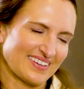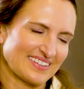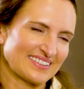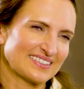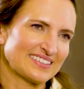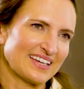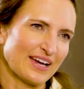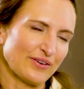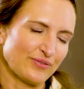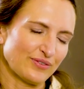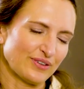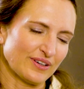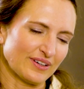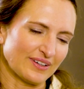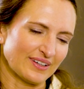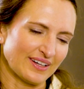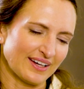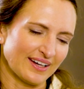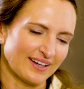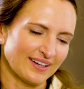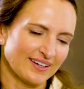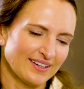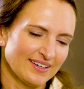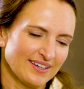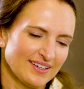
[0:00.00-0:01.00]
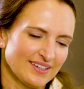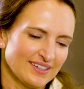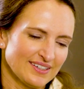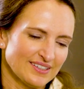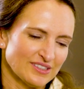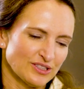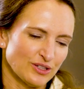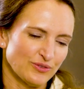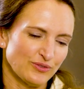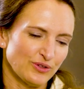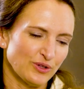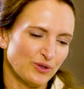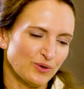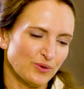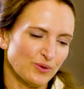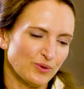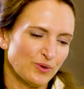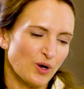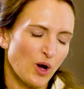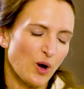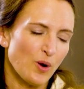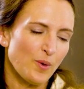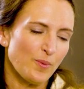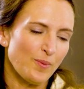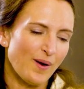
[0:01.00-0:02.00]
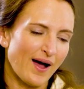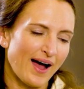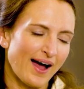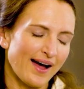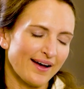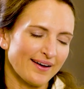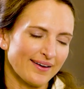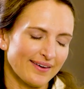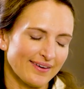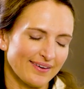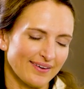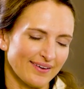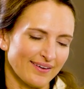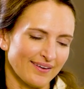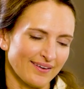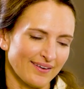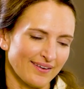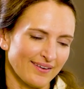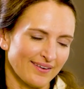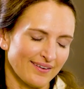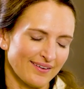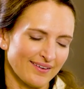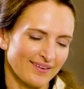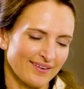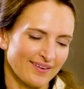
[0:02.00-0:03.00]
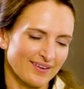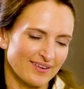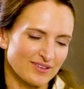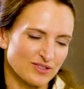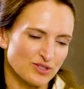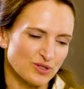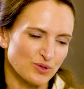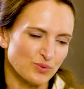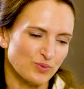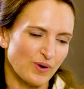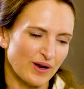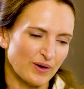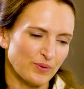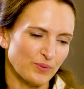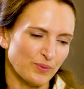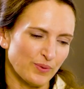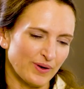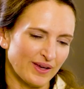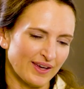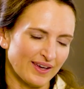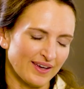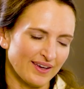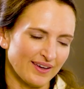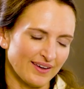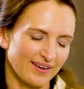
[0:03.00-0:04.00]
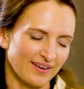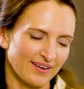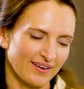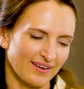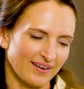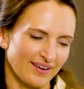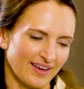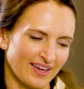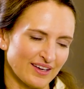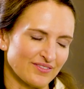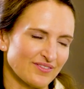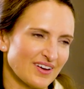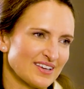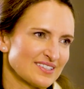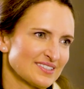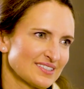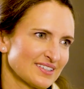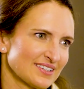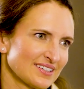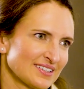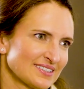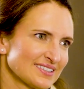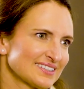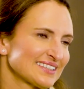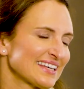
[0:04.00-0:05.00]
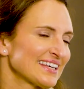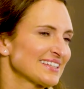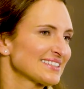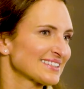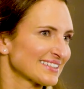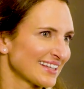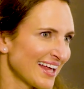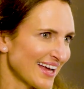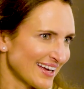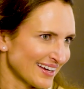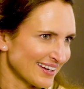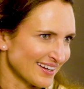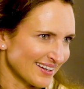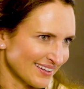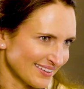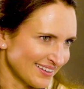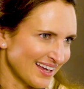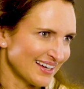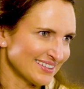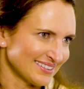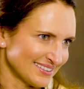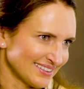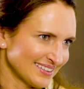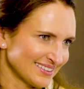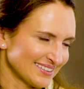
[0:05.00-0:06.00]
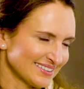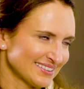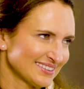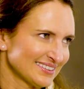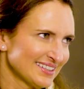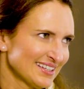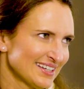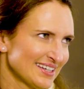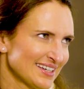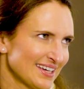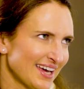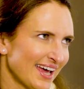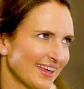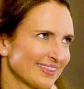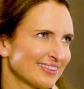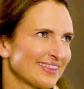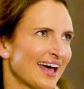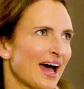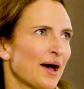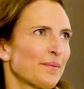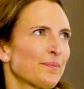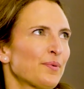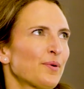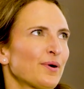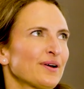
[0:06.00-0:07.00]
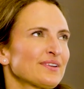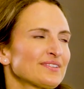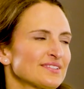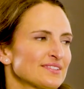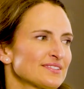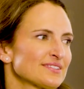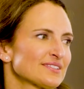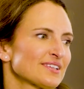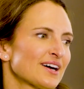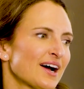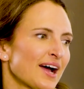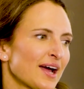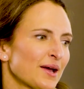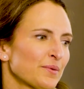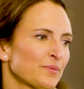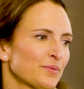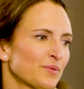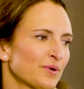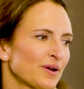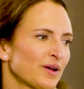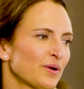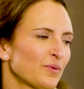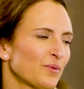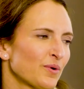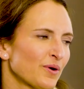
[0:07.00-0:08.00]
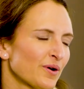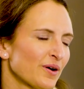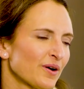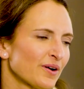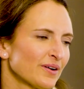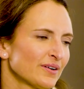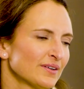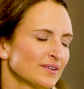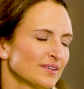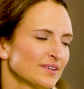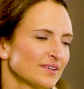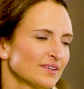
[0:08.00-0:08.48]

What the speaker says: Definitely. So if you go back to when we invested in ski classics, at that point in time, we were,